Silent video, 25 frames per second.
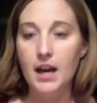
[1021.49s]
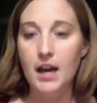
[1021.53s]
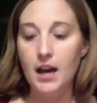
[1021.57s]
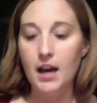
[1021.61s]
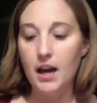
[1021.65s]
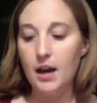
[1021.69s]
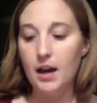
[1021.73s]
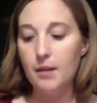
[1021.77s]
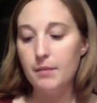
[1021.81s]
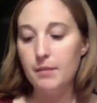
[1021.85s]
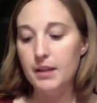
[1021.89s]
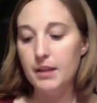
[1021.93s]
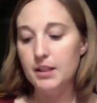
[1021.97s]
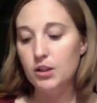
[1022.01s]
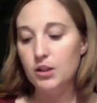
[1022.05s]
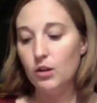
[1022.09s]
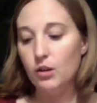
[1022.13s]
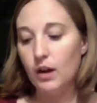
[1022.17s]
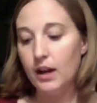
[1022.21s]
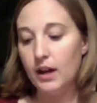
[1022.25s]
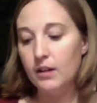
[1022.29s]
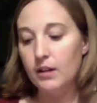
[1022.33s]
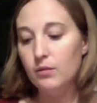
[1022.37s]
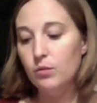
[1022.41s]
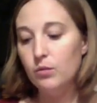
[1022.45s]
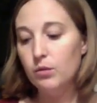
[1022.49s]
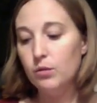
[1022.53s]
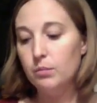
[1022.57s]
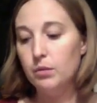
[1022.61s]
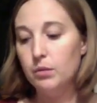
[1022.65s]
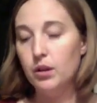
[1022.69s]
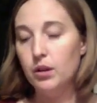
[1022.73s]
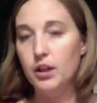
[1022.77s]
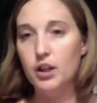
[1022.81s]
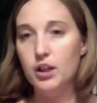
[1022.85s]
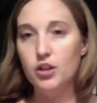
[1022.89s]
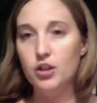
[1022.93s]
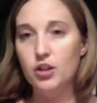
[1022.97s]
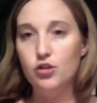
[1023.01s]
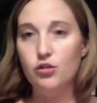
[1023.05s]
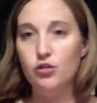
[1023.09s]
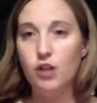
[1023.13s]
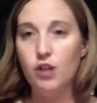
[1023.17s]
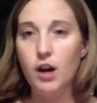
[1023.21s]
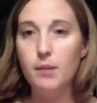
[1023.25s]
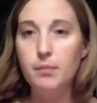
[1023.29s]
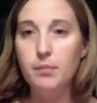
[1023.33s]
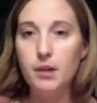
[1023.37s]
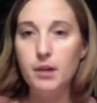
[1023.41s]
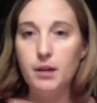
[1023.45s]
And so I will put a
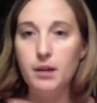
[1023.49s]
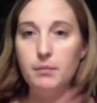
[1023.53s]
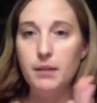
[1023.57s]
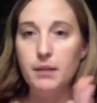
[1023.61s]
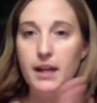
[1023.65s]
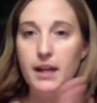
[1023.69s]
drop on my